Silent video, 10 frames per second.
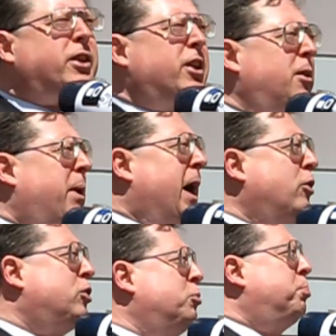them how
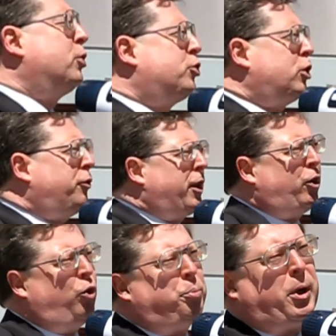to preserve their own
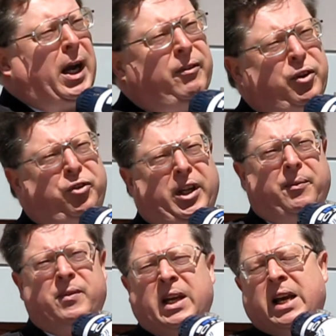privacy.
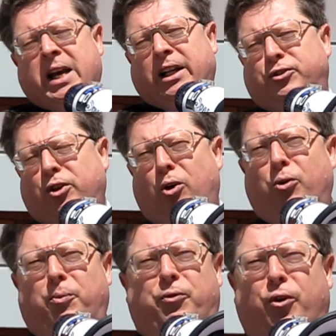And so,
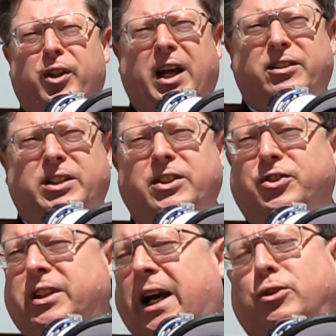for that reason,
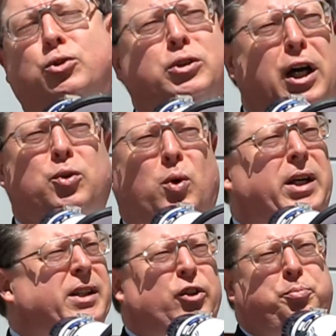I do not want
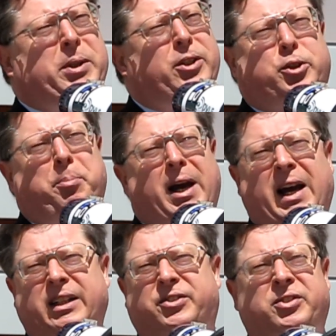this bill to pass.
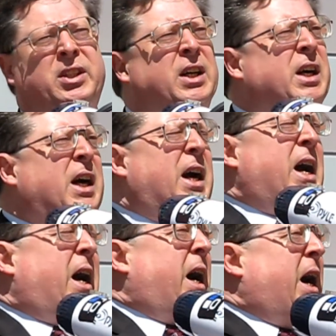
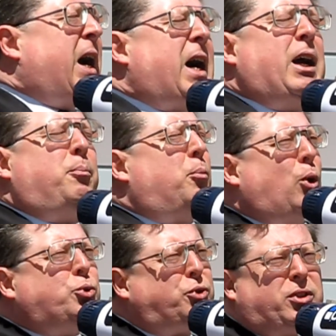I'm most
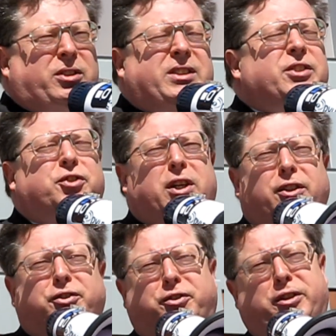
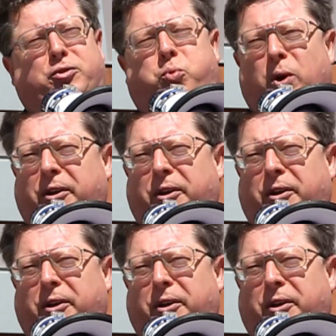disgusted with